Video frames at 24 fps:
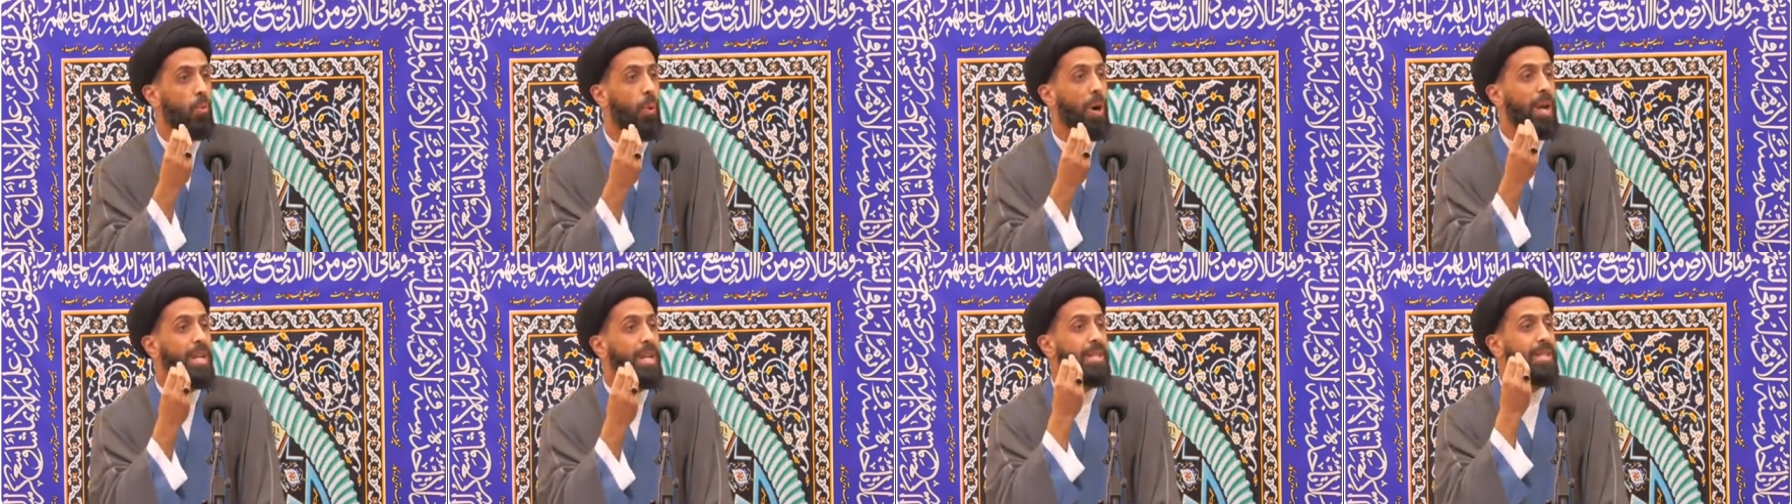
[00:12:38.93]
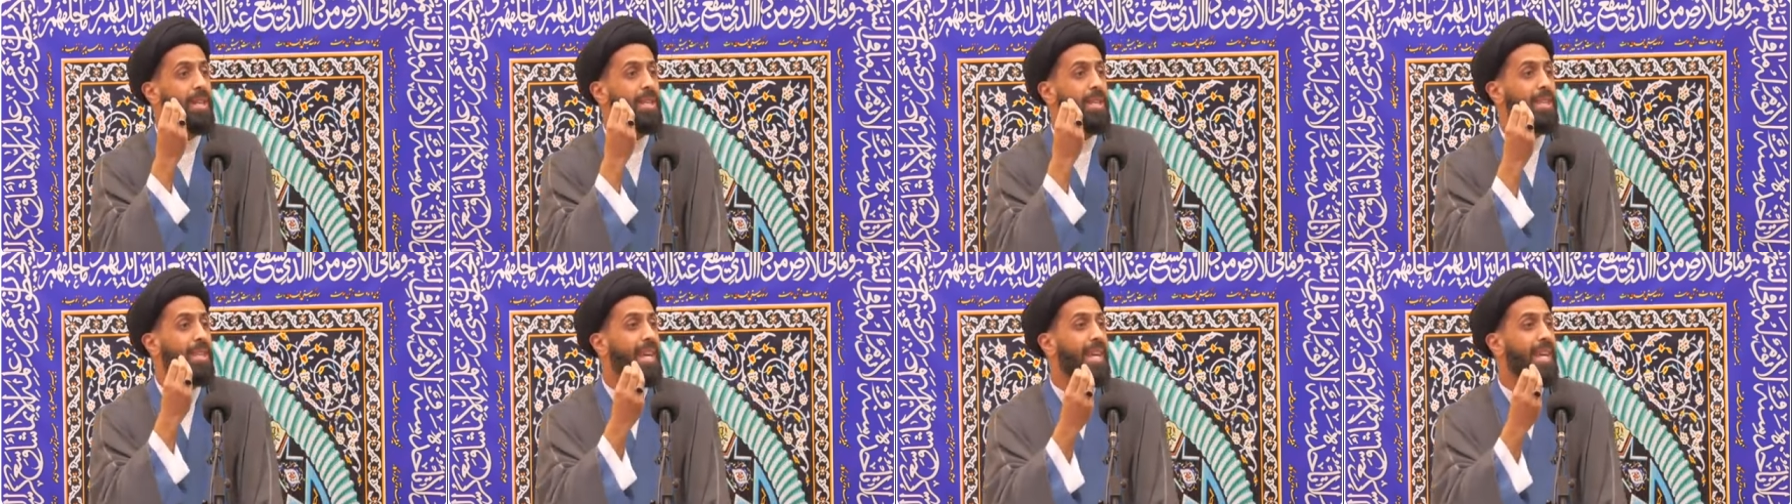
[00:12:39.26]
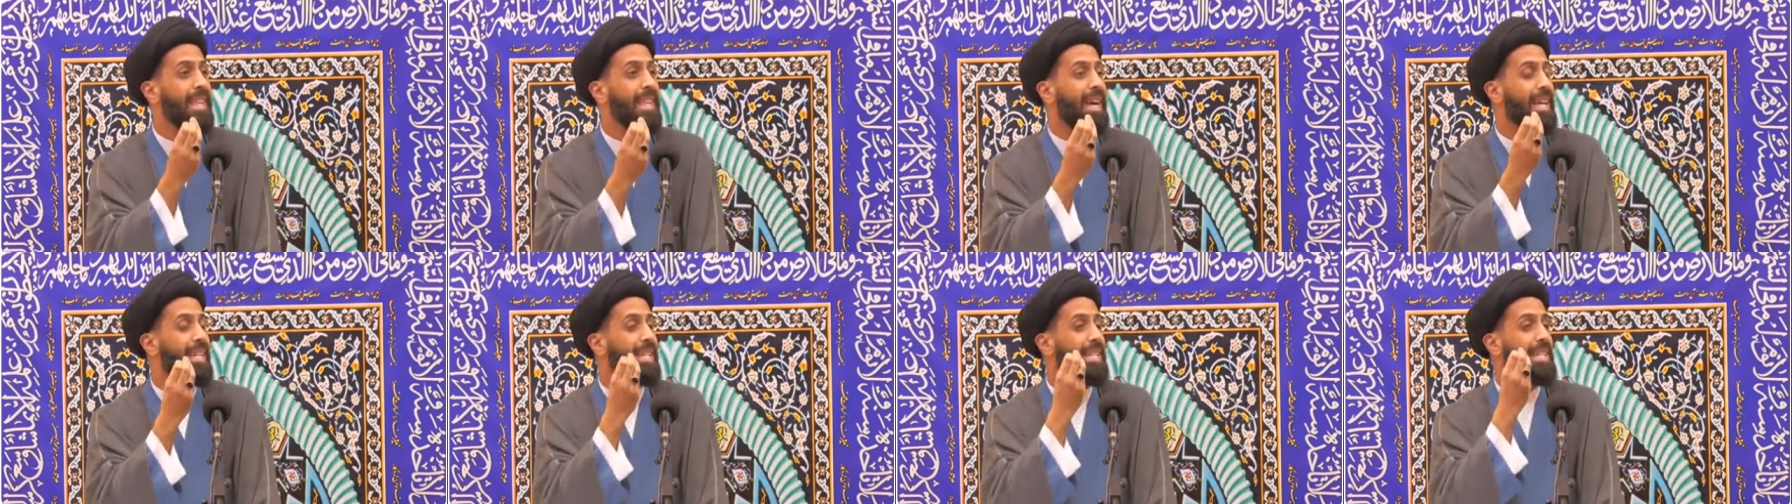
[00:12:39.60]
What is the
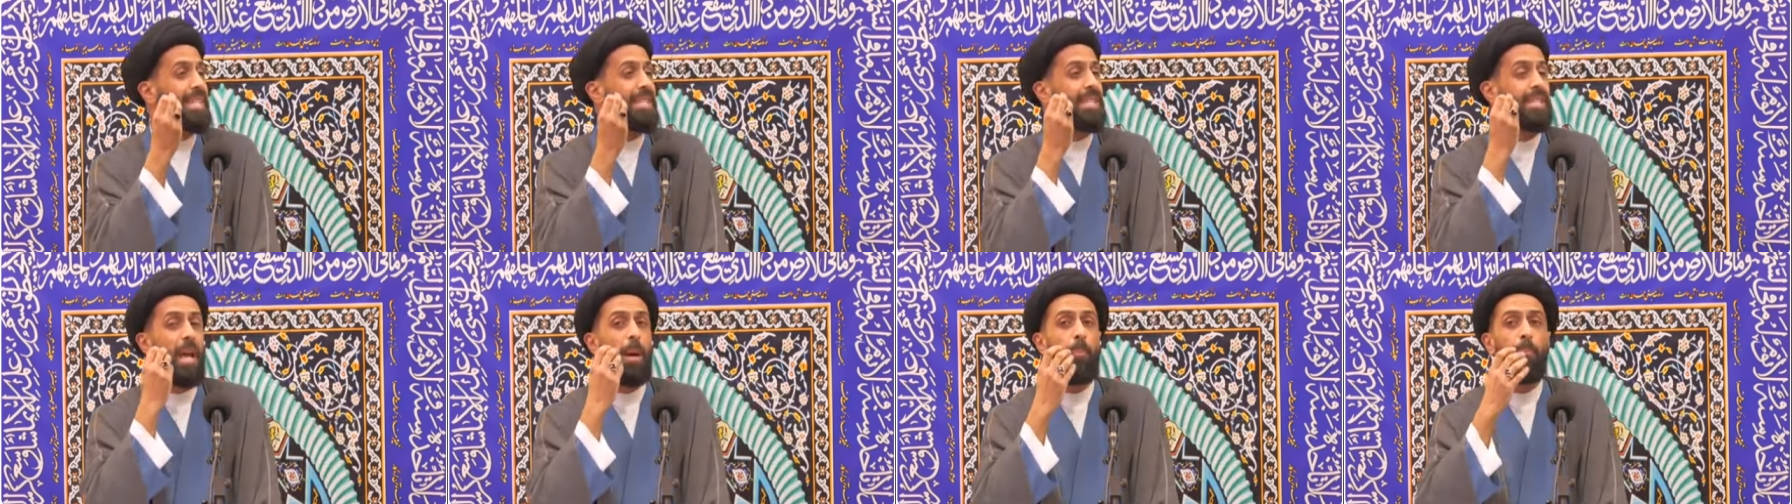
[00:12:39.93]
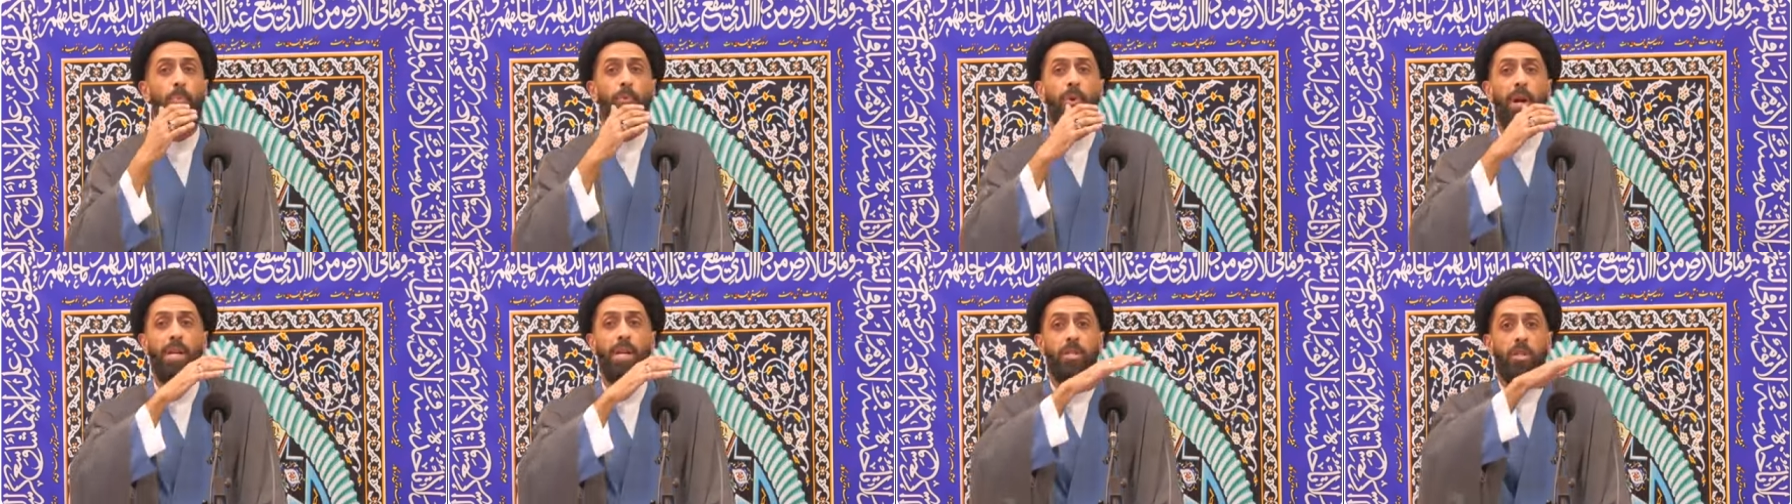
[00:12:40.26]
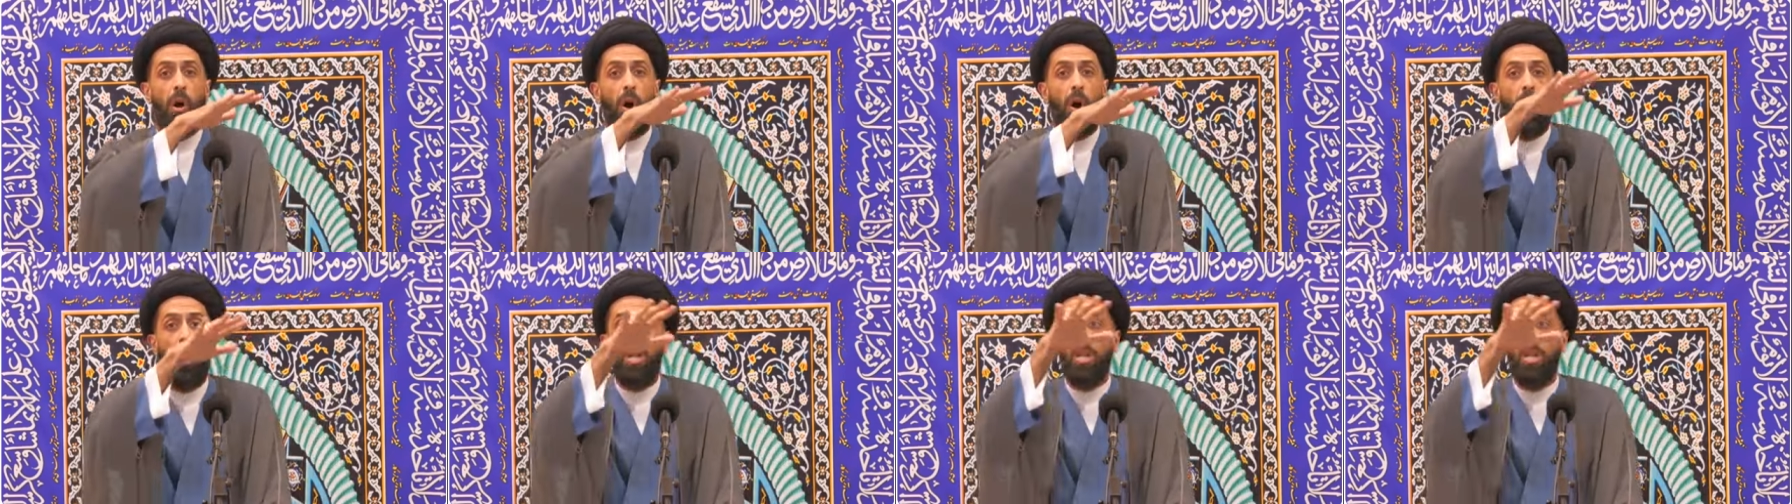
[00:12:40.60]
thing that separates
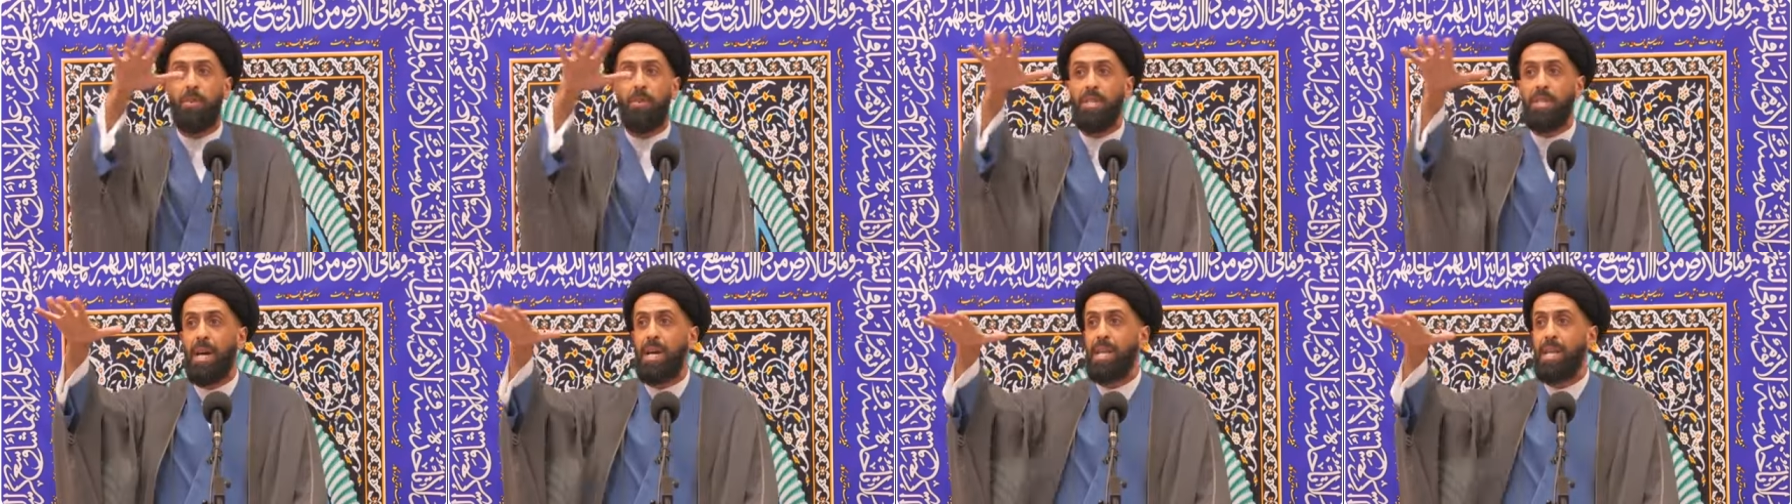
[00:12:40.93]
all of us?